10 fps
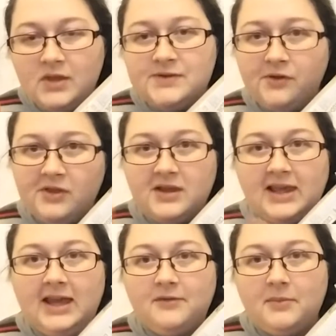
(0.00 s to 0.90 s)
so that the
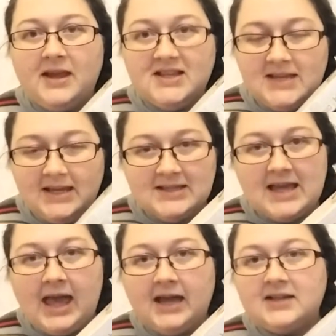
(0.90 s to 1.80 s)
kit remains
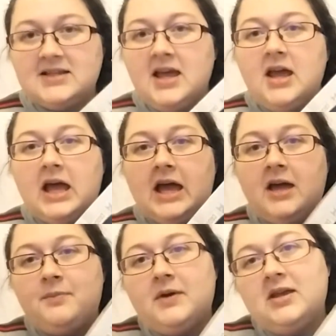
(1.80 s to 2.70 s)
intact,
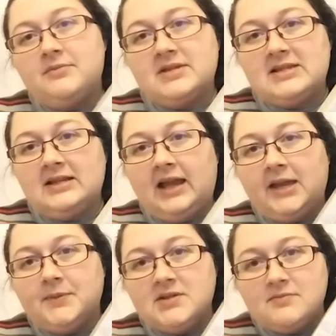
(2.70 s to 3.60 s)
but I'm still
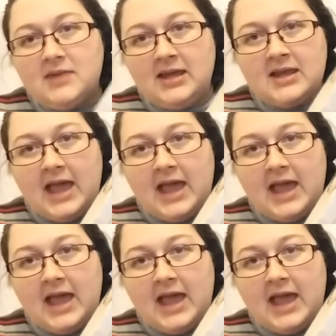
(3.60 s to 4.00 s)
able to make